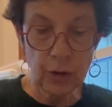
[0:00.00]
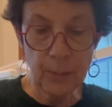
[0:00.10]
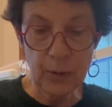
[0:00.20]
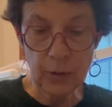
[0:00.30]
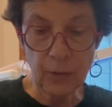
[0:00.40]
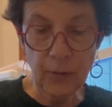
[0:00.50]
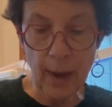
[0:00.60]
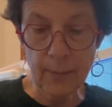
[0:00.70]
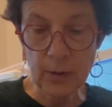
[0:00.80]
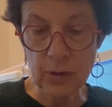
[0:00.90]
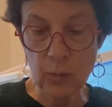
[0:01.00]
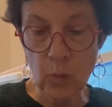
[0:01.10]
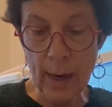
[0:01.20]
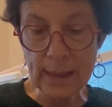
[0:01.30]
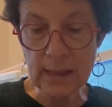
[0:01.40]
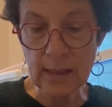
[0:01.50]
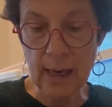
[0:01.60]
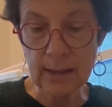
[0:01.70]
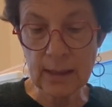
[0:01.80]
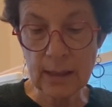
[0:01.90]
to put your fabrics right
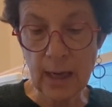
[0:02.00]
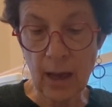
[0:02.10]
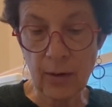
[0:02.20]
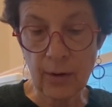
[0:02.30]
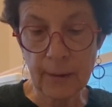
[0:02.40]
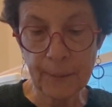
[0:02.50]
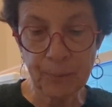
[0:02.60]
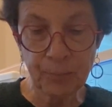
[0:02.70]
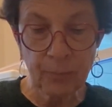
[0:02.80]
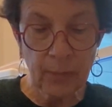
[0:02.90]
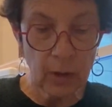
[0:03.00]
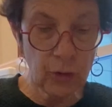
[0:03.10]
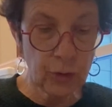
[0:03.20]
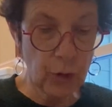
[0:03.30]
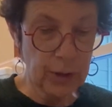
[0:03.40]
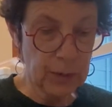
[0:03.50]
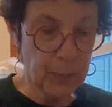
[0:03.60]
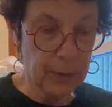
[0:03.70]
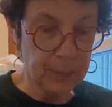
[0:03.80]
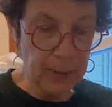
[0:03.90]
sides together. You're going to
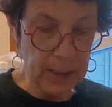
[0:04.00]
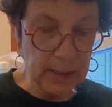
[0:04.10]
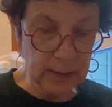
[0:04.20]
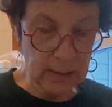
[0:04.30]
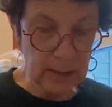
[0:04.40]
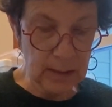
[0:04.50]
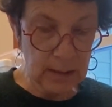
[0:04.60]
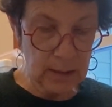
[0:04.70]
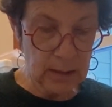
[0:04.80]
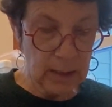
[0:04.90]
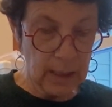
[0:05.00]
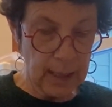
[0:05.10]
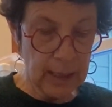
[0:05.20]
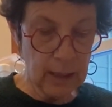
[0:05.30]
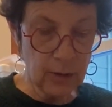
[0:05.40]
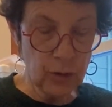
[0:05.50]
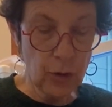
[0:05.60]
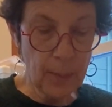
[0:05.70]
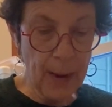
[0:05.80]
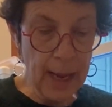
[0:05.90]
put pins in
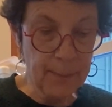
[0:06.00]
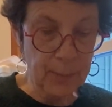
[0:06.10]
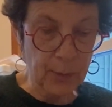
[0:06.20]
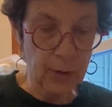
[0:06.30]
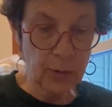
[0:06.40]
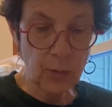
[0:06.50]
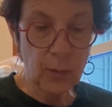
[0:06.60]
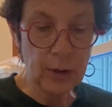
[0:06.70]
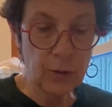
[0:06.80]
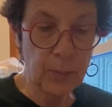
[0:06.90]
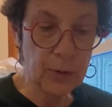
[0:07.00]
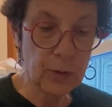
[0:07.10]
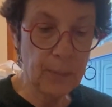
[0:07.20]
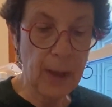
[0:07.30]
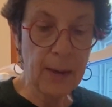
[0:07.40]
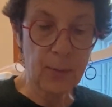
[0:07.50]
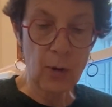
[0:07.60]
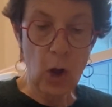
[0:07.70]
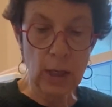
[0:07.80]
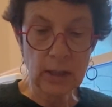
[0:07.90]
your paper when you put your
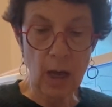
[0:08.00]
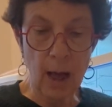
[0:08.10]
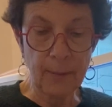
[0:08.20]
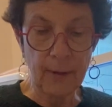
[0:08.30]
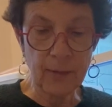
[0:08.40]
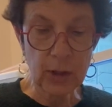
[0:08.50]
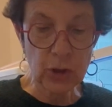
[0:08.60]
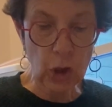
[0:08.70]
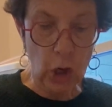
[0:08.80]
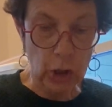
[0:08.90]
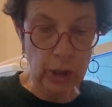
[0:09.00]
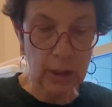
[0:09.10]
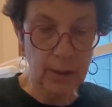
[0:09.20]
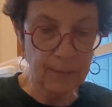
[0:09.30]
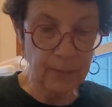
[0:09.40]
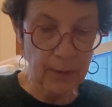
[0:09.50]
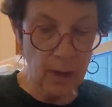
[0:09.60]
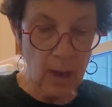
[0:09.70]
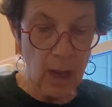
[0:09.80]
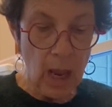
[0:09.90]
paper on top of the dark.
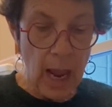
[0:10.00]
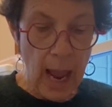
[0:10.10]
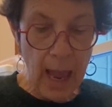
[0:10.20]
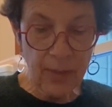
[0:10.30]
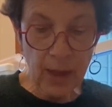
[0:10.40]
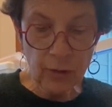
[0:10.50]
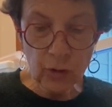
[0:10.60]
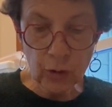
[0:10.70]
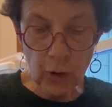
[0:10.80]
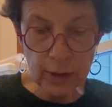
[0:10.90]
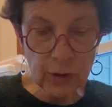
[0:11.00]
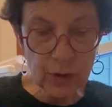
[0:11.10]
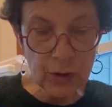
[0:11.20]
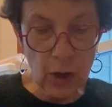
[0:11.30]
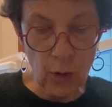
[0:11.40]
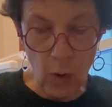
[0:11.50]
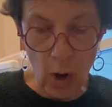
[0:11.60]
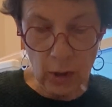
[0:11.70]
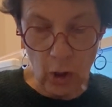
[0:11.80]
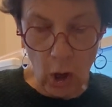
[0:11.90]
And then you're going to sew
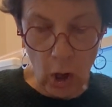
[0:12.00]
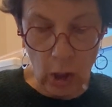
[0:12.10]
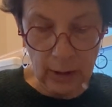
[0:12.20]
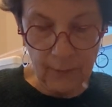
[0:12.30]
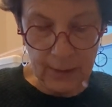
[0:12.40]
on all of the